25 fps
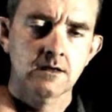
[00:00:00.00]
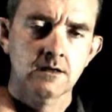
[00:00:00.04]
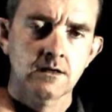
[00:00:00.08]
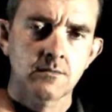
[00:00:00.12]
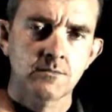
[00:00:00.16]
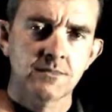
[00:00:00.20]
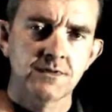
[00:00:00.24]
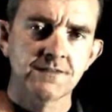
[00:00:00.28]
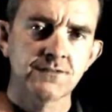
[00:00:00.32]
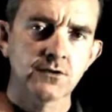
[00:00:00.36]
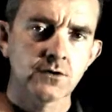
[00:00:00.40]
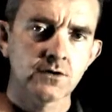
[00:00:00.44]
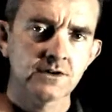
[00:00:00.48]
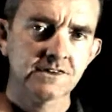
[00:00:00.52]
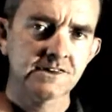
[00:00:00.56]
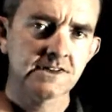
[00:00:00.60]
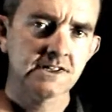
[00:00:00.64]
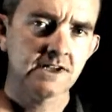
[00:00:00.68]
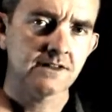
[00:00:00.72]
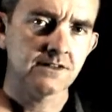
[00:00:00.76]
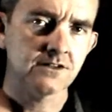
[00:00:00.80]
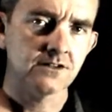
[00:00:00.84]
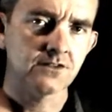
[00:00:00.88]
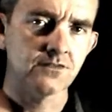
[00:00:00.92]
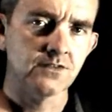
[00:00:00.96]
Before I
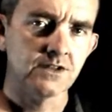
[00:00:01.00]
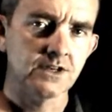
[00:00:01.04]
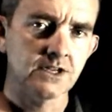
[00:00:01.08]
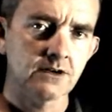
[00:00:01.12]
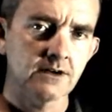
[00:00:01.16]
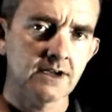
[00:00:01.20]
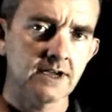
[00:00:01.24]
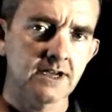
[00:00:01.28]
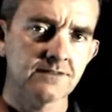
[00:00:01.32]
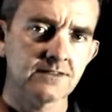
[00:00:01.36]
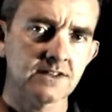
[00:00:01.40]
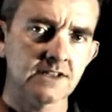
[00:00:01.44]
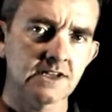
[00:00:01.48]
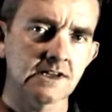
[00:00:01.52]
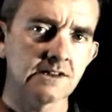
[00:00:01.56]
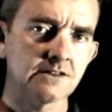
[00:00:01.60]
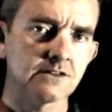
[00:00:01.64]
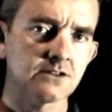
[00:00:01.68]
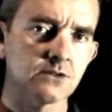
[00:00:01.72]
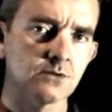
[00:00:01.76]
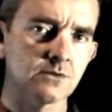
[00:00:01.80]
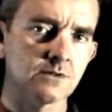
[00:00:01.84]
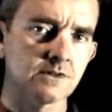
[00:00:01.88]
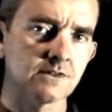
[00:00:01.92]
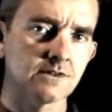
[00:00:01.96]
start this video, I have to
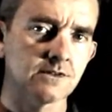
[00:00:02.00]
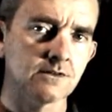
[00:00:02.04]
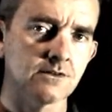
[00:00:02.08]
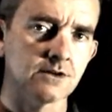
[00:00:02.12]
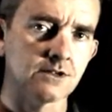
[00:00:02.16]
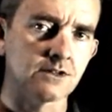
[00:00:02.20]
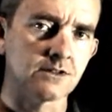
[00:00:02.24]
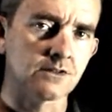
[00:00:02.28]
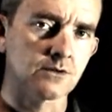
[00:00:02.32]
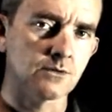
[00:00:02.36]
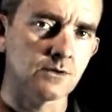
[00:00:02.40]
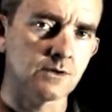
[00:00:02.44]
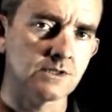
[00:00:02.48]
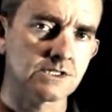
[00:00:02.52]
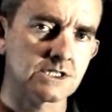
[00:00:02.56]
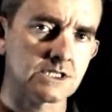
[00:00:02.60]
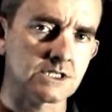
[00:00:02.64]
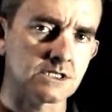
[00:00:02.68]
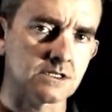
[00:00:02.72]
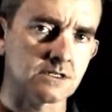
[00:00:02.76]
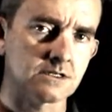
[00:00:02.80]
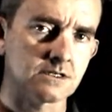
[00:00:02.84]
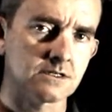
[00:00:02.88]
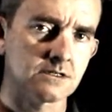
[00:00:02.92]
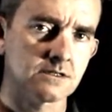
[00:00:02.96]
ask you a serious
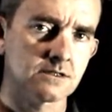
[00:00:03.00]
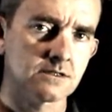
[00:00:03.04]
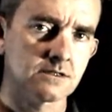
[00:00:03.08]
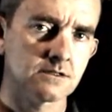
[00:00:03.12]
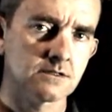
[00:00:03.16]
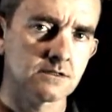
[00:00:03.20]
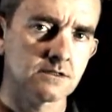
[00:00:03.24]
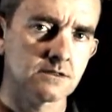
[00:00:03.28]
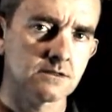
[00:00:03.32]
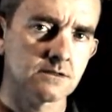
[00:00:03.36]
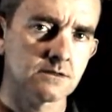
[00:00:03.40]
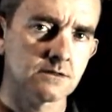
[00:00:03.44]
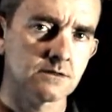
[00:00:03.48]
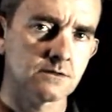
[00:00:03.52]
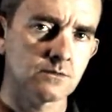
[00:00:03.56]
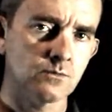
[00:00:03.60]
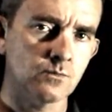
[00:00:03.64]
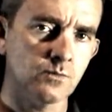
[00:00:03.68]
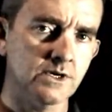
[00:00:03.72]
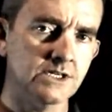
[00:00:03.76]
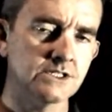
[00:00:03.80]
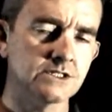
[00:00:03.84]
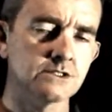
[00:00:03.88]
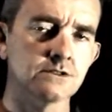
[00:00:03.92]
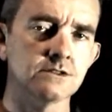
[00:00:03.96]
question.
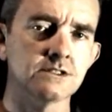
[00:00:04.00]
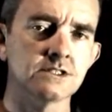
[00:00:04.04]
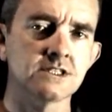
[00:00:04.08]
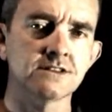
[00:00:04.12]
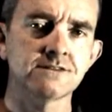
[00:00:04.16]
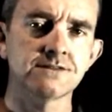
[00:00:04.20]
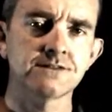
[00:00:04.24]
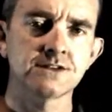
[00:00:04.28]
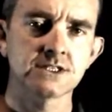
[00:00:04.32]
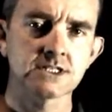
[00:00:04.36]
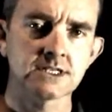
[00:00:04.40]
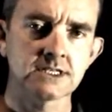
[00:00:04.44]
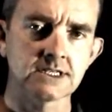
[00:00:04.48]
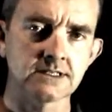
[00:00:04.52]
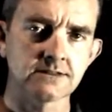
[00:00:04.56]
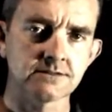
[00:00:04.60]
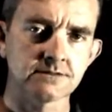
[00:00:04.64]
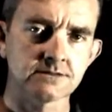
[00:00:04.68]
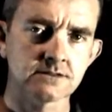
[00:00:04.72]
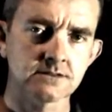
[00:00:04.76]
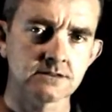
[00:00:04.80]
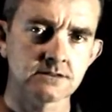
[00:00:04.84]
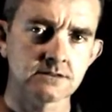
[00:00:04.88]
Where do the fish live?